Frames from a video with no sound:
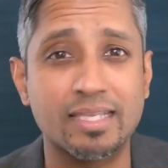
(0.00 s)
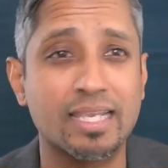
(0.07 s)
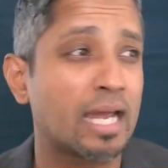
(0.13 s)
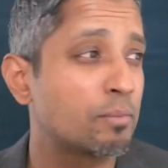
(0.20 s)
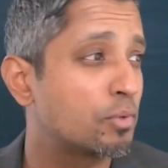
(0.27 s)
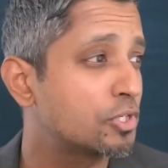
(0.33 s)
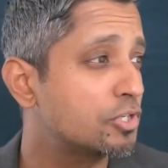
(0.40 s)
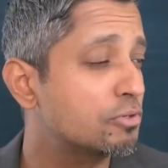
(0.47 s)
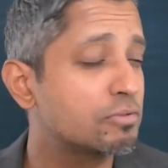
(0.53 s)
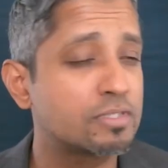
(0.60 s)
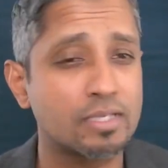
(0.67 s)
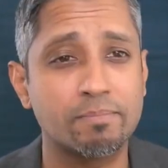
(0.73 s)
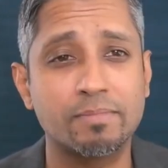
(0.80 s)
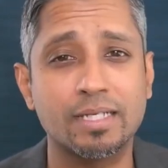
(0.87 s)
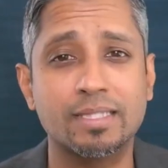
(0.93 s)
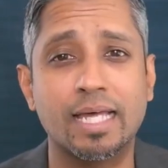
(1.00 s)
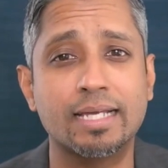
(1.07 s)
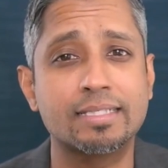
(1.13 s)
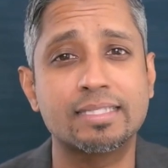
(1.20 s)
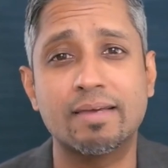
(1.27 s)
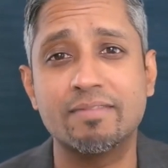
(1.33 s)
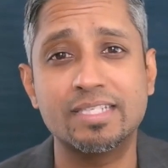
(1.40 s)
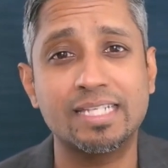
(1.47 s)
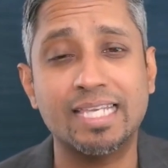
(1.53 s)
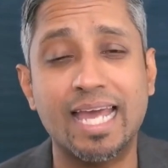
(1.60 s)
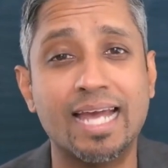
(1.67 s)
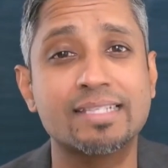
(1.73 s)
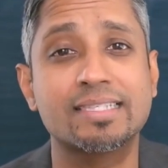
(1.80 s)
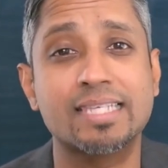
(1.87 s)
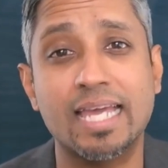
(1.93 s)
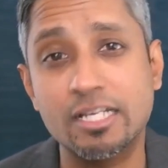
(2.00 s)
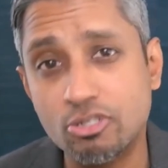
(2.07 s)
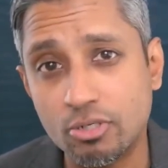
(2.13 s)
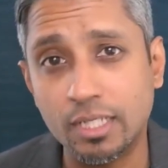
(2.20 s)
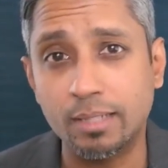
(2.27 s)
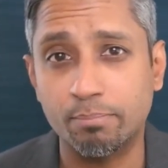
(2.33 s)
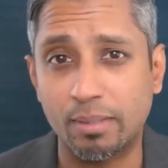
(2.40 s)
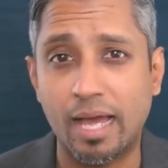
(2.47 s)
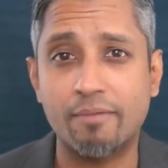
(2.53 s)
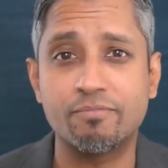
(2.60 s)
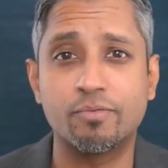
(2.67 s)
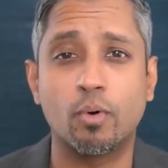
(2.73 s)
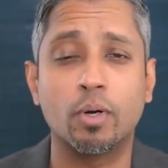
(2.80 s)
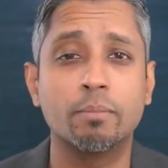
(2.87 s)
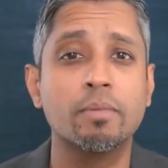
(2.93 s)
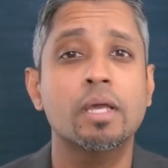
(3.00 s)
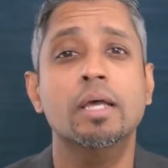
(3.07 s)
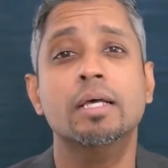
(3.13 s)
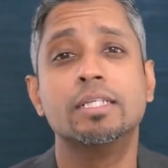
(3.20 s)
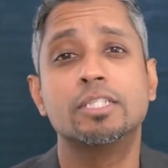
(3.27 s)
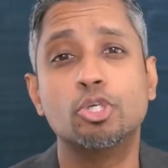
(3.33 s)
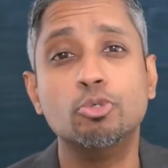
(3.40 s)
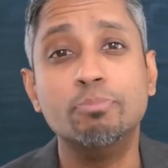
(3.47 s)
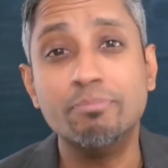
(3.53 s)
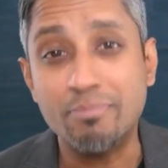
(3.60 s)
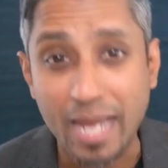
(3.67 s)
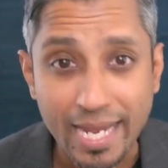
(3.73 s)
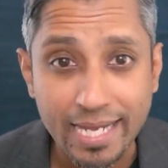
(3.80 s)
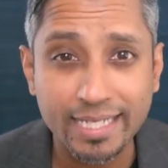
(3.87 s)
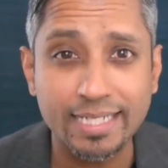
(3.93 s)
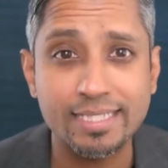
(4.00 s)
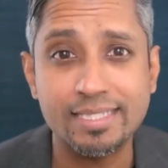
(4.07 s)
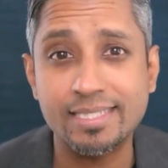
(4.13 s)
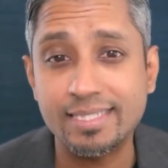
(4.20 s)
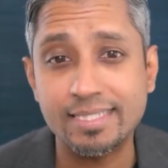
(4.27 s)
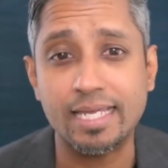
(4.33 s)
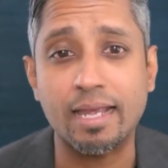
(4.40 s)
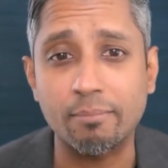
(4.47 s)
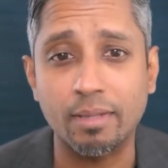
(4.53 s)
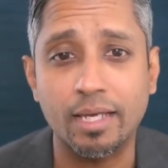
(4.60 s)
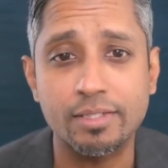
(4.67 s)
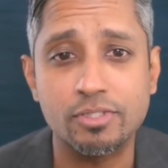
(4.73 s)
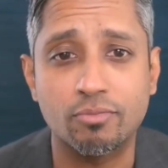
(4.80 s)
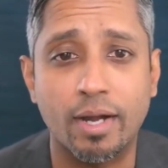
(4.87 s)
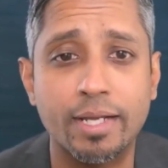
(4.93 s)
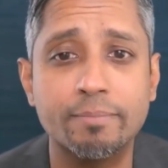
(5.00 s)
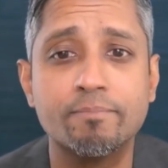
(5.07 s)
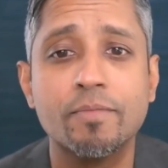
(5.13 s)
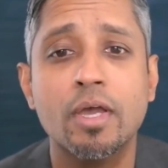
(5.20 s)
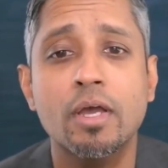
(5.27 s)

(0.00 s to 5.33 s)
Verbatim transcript: And I would use something like 17 Hat scheduling platform to make it seamless, right?